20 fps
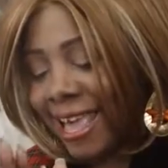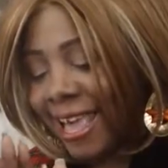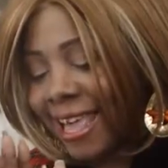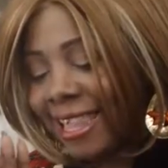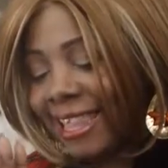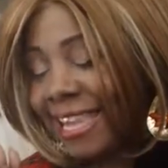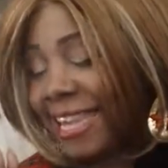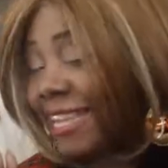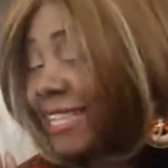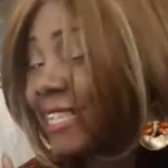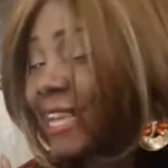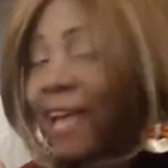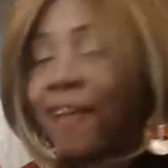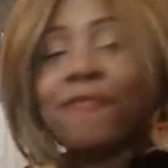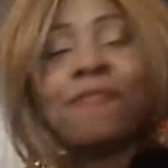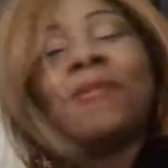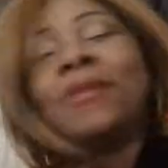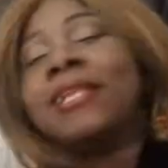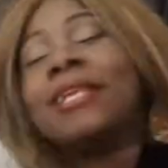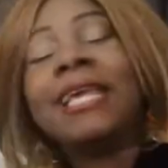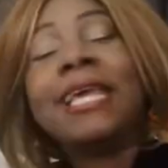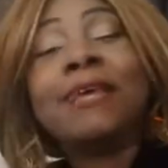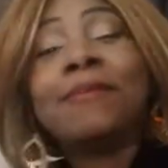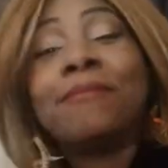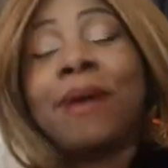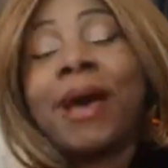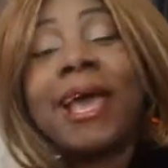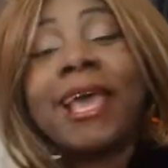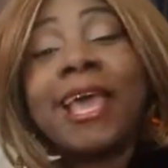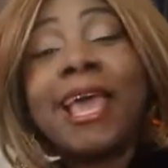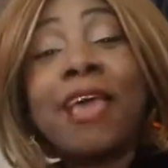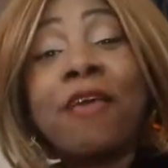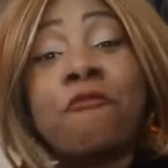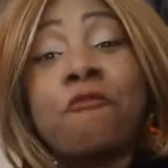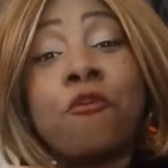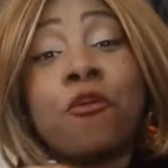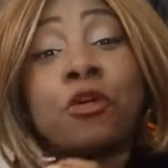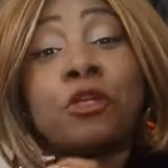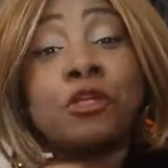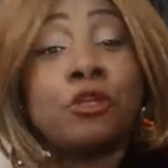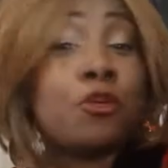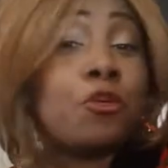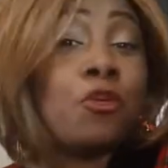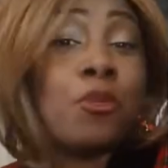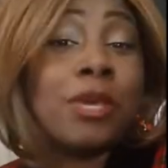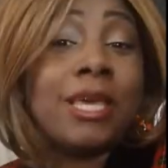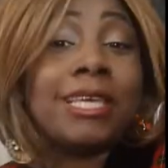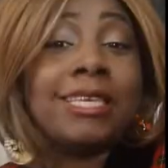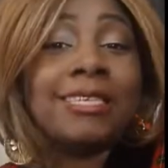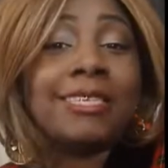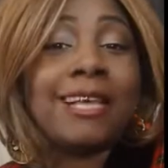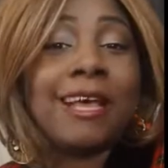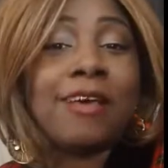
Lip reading: Ladies, I've been MIA for 2 weeks.